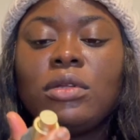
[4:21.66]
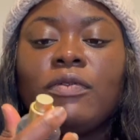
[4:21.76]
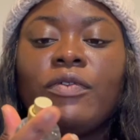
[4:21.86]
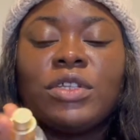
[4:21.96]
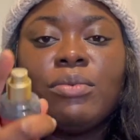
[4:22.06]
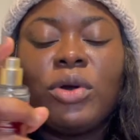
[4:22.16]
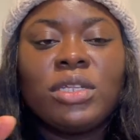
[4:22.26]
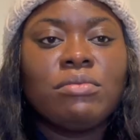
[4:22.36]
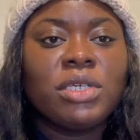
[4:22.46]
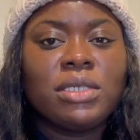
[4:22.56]
for the body
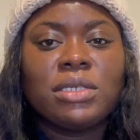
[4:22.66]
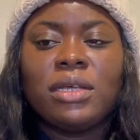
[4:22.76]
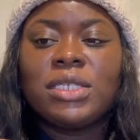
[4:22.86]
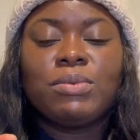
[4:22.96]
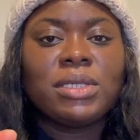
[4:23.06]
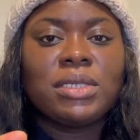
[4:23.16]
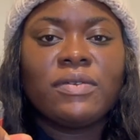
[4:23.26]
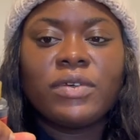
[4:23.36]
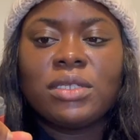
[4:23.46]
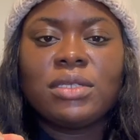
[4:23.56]
mist, let's
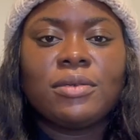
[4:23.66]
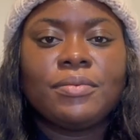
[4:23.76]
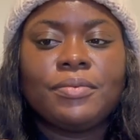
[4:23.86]
perceive it.